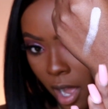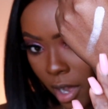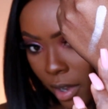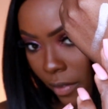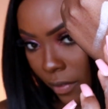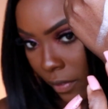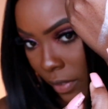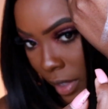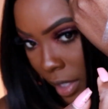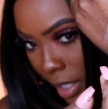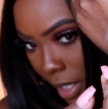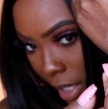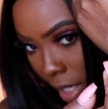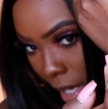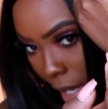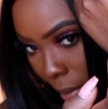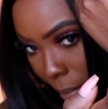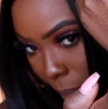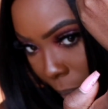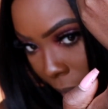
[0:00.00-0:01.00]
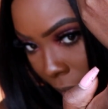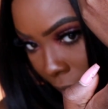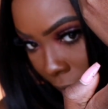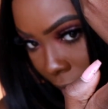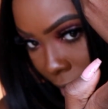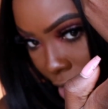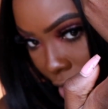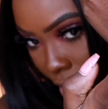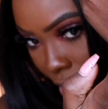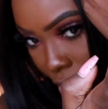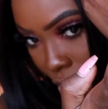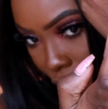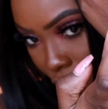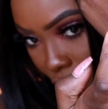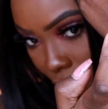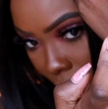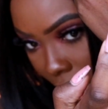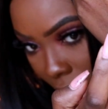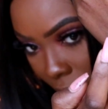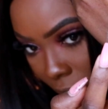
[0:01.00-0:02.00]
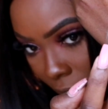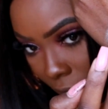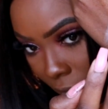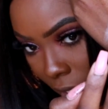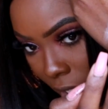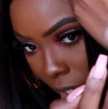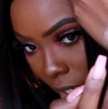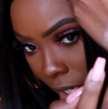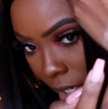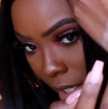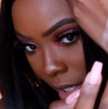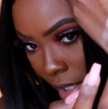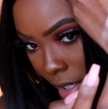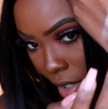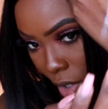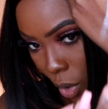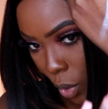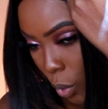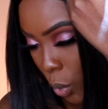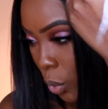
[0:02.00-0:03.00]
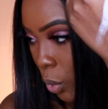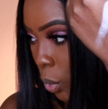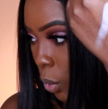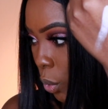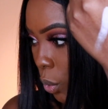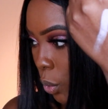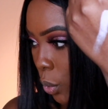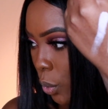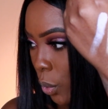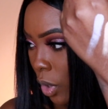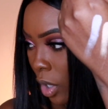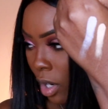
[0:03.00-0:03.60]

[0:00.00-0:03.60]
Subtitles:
of the peachy shade. Ooh,